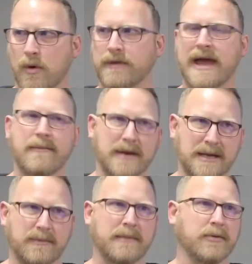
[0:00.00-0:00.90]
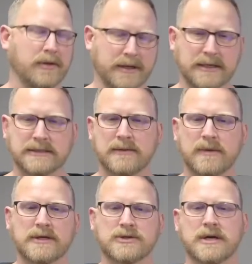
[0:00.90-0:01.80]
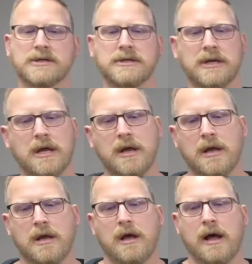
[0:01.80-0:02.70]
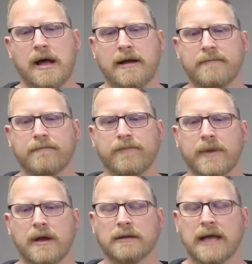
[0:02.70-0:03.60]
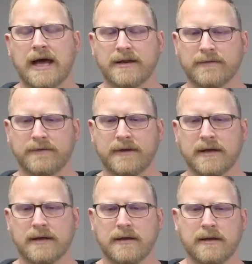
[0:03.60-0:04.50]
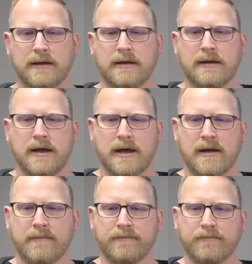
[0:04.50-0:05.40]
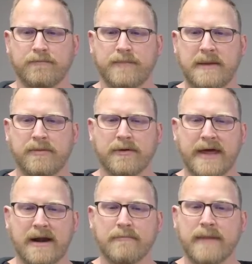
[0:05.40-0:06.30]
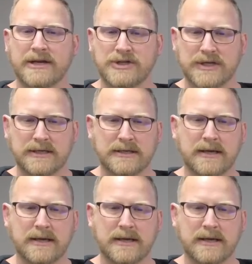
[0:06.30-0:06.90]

that many people in his administration. A lot of the people that are mentioned